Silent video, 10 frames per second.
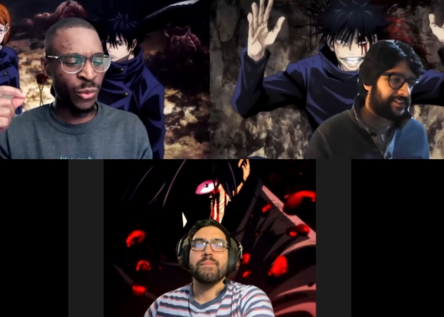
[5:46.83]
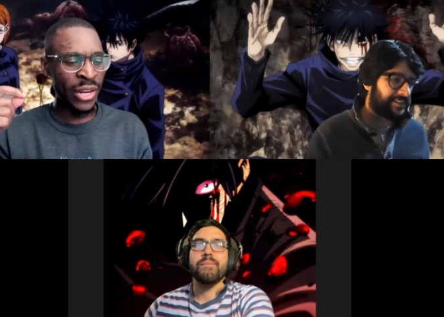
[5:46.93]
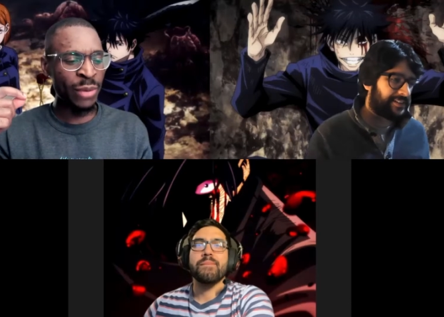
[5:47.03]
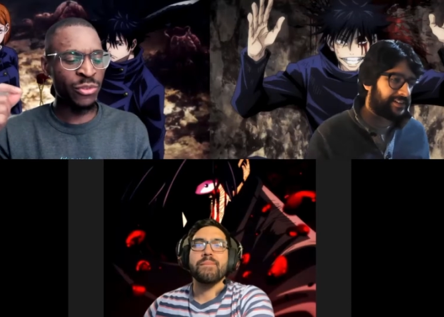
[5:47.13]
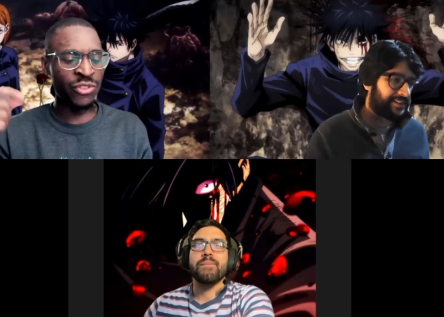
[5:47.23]
Speaker 1: he
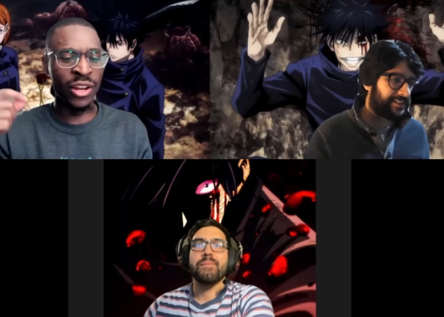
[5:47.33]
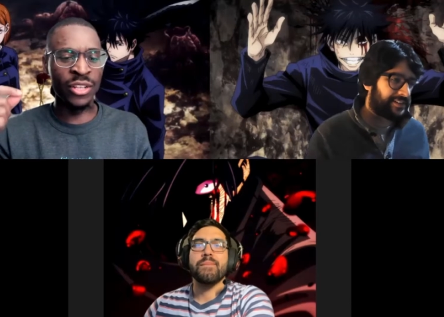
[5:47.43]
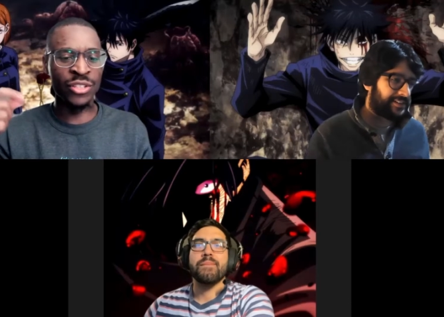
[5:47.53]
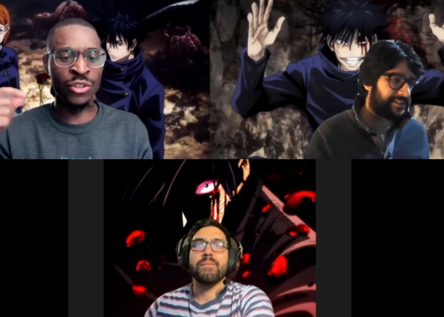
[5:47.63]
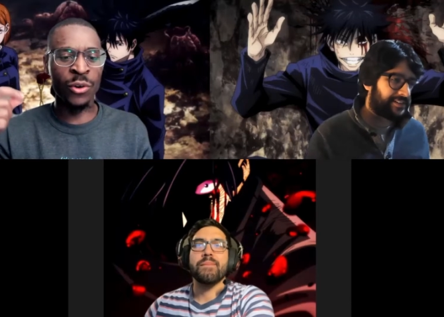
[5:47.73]
was trying to
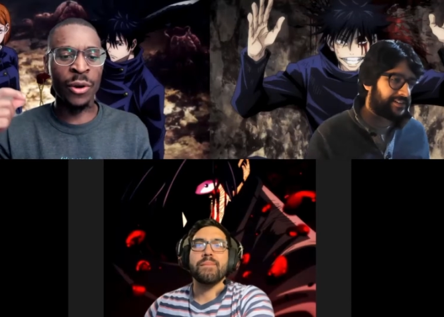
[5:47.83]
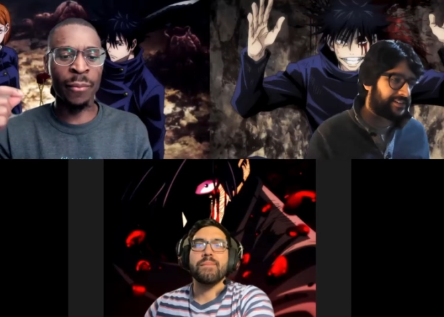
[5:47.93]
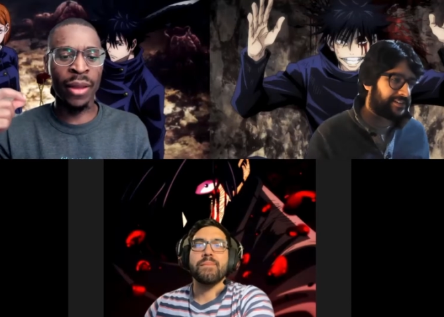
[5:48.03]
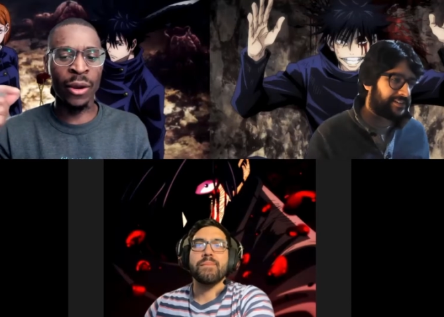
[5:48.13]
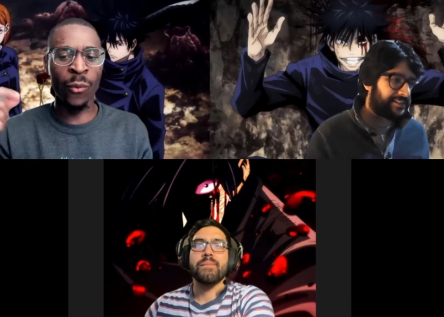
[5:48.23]
show him
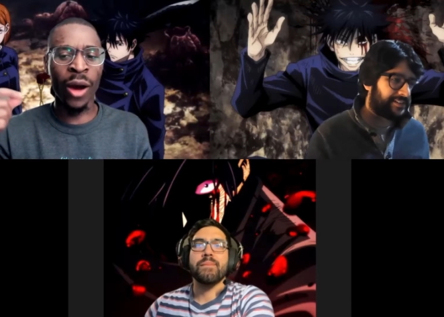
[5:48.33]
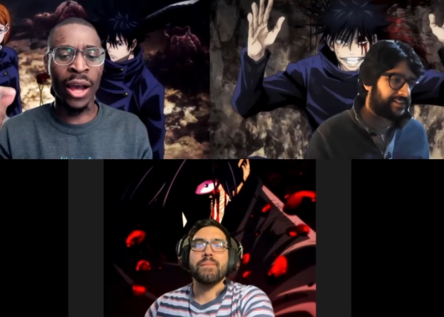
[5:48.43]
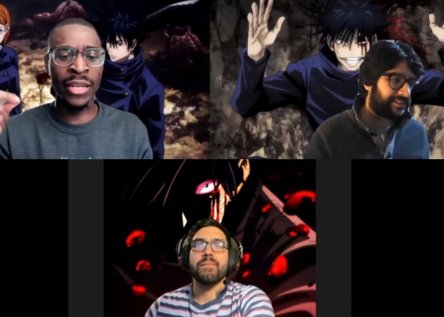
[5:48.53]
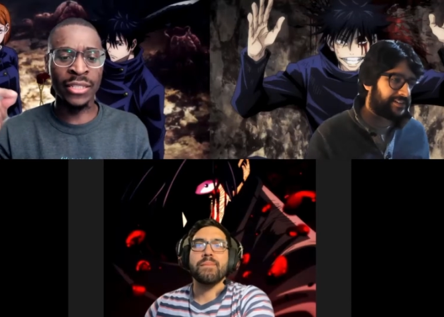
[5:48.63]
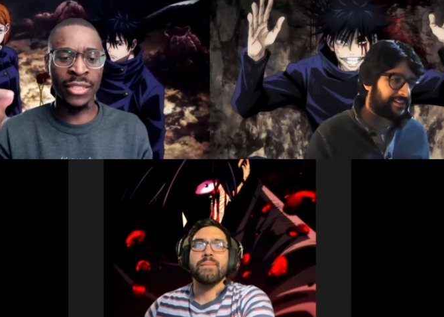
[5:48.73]
like why
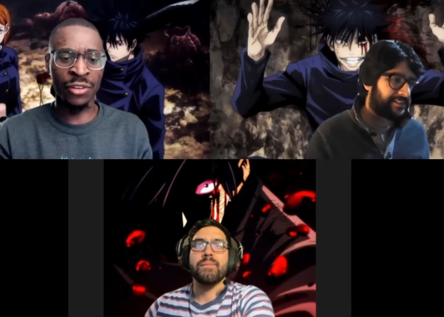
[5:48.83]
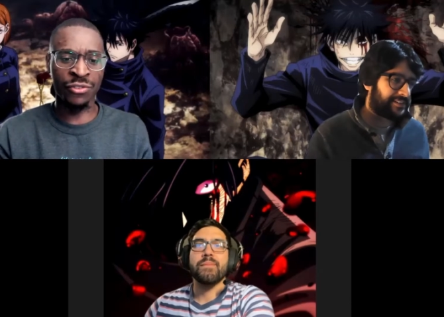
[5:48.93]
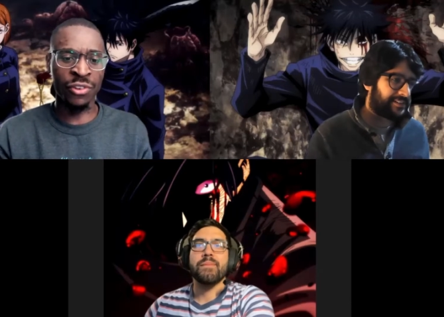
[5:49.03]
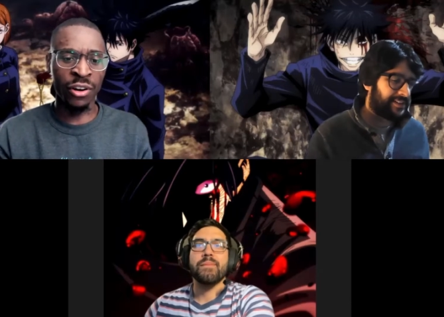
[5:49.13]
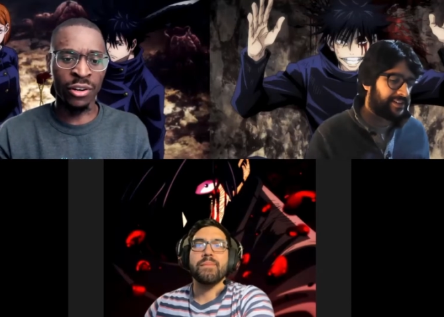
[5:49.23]
he's not
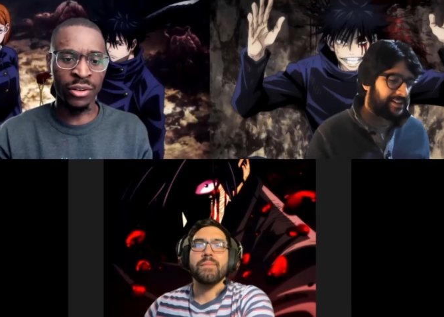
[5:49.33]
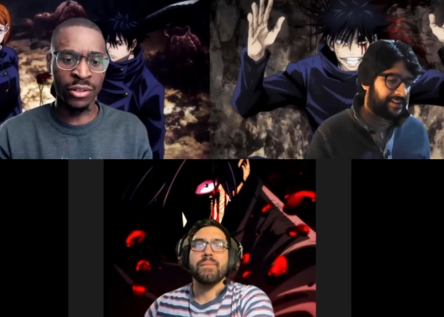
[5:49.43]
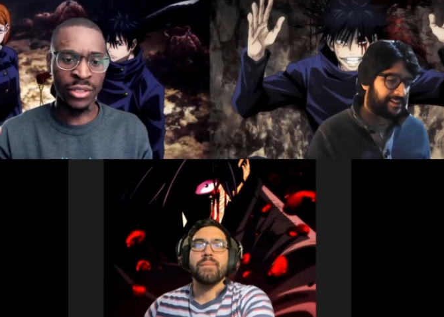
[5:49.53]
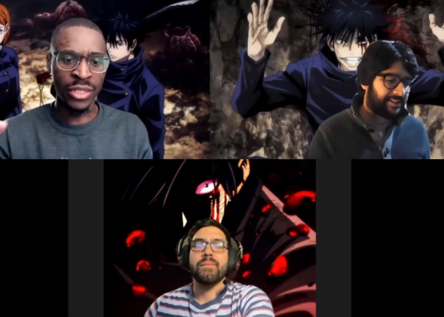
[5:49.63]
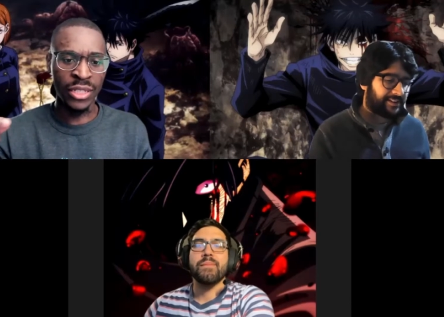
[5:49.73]
strong.
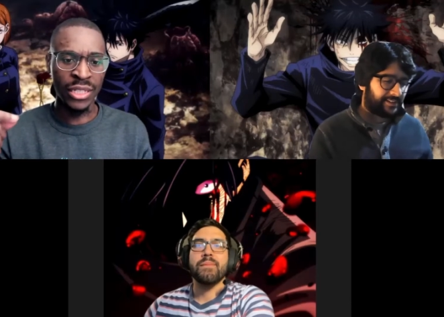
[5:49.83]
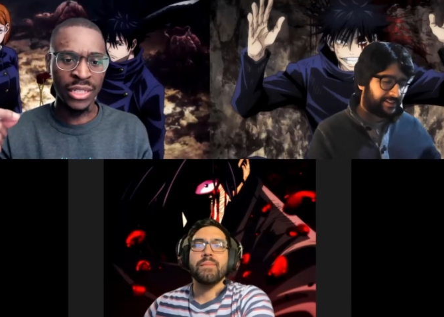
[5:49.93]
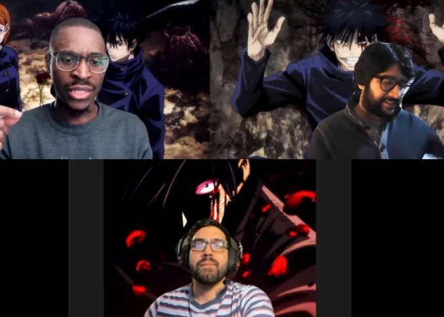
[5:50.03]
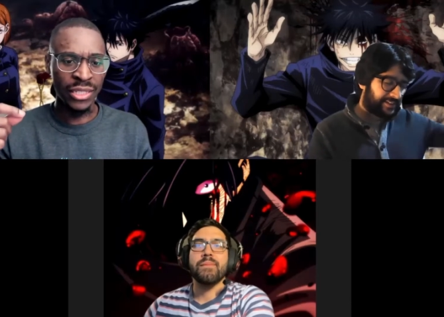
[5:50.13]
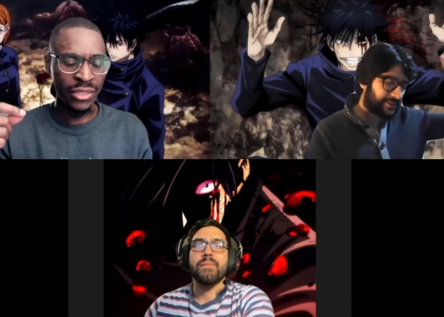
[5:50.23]

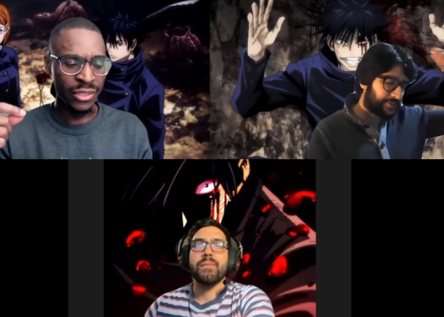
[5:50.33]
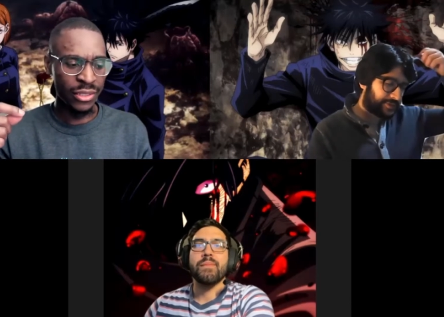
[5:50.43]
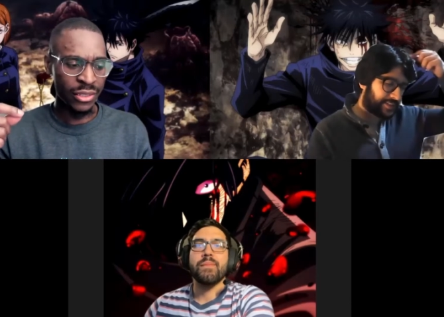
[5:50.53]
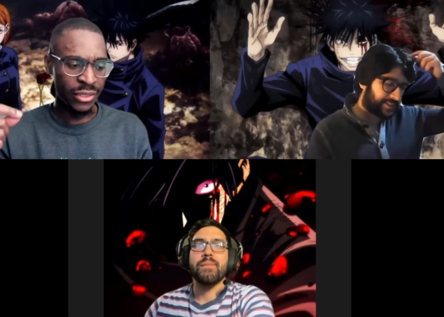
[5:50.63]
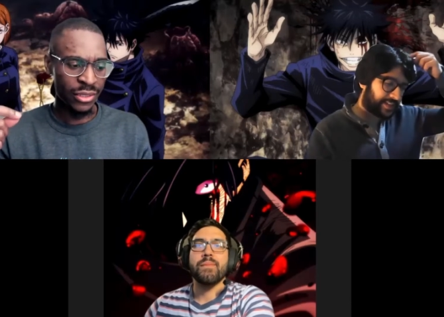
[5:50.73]
He
Speaker 2: he used
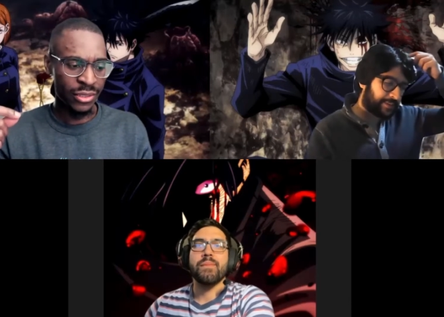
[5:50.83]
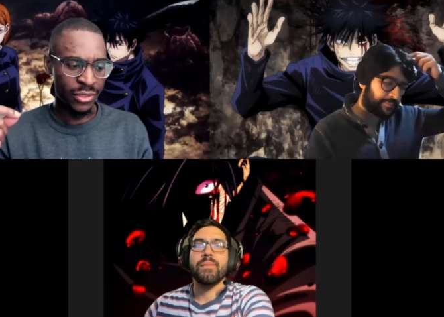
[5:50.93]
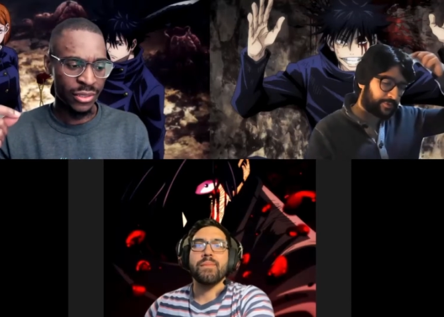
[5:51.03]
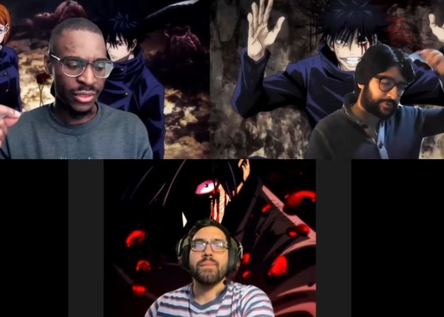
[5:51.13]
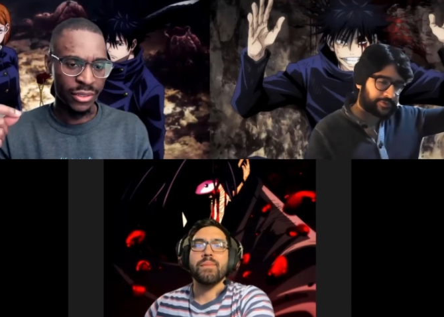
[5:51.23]
the
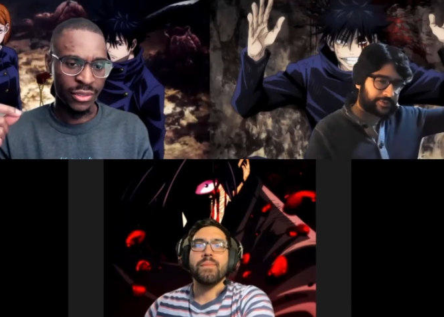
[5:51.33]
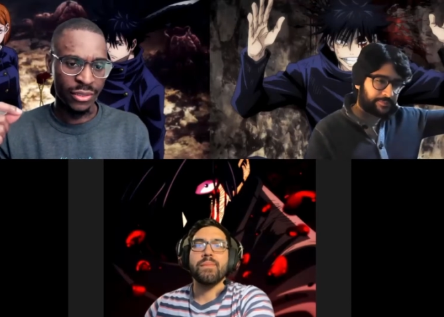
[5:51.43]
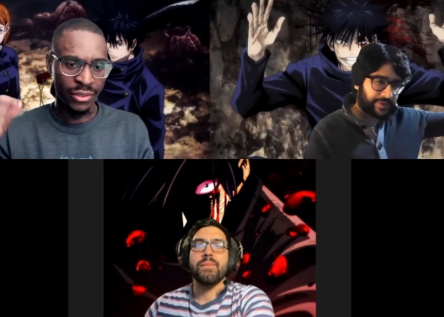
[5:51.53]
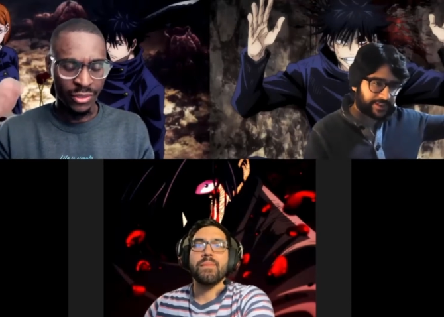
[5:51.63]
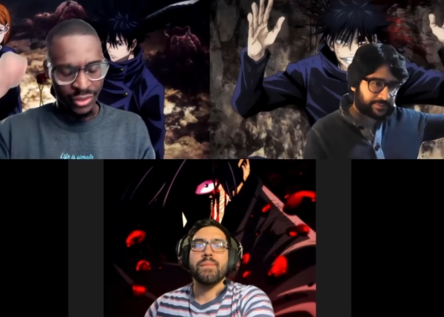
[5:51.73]
example during the
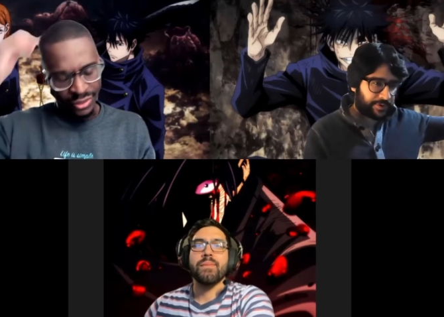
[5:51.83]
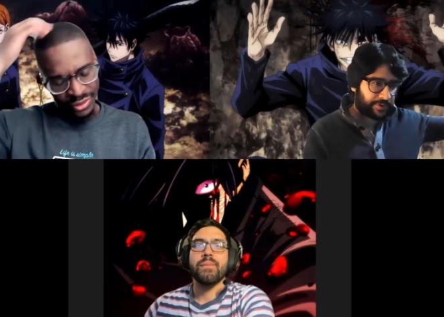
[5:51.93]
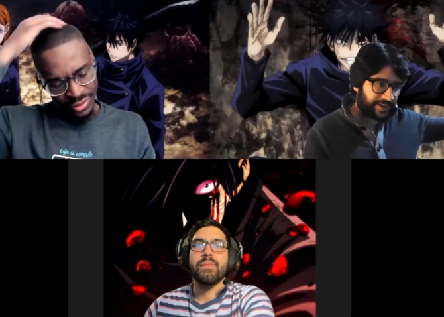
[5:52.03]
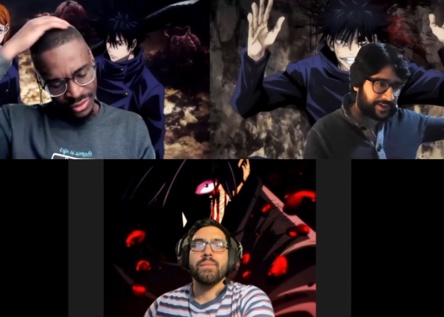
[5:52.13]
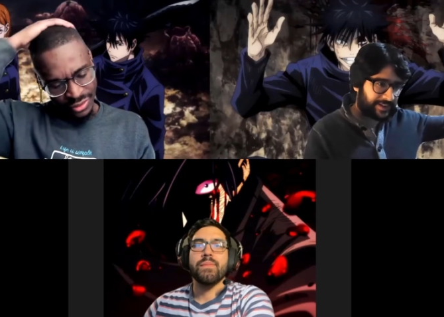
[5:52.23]
baseball
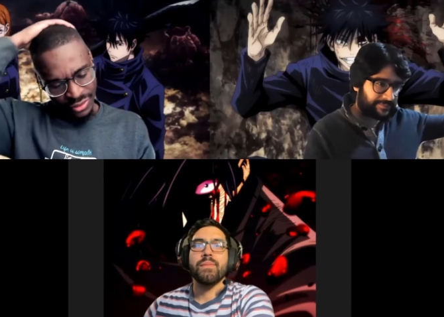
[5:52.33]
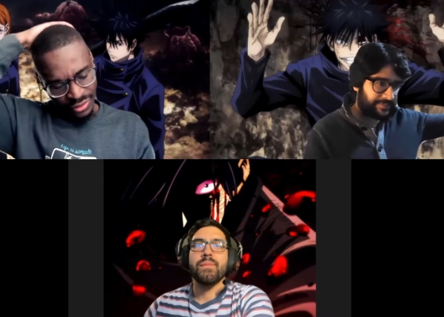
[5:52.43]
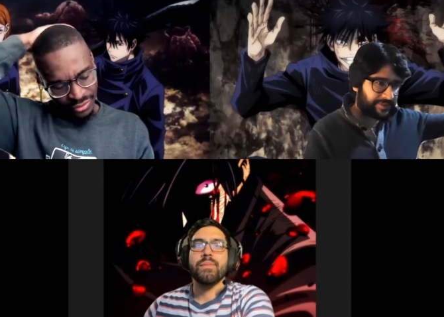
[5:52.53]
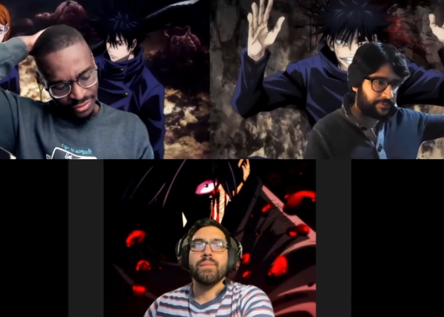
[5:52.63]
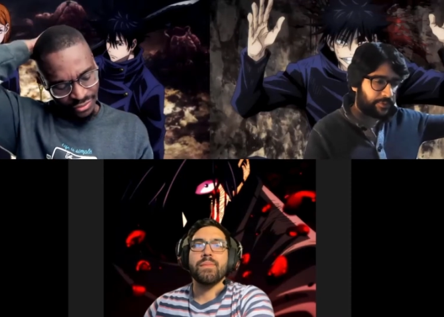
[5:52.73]
game.
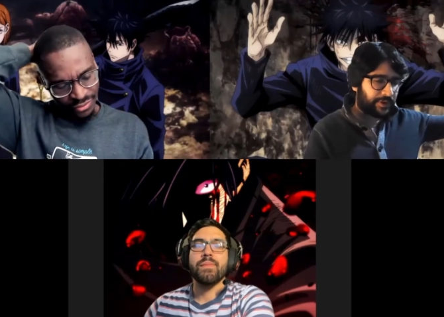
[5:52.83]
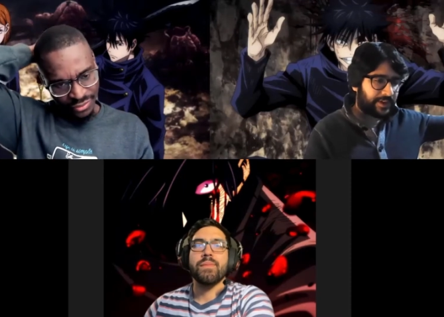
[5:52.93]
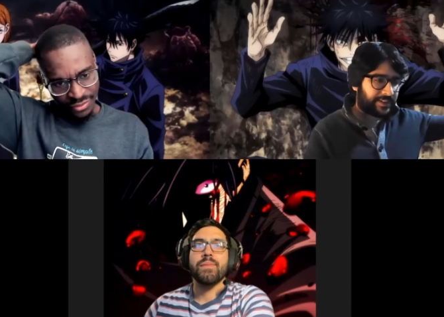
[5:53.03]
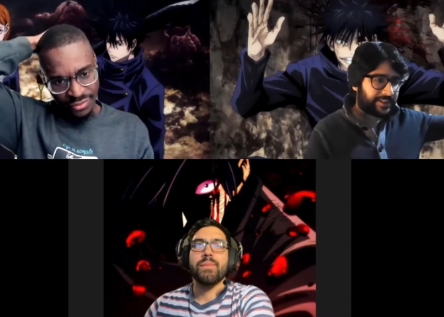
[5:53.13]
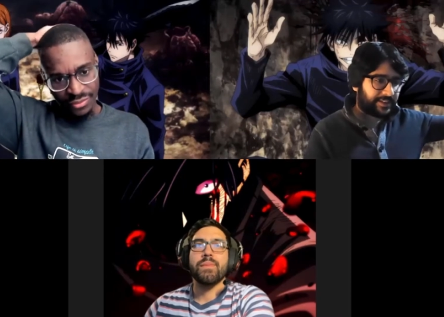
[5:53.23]
We were
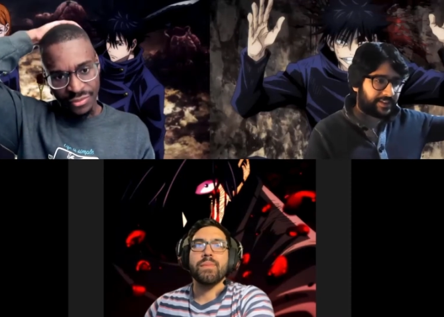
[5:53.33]
hinted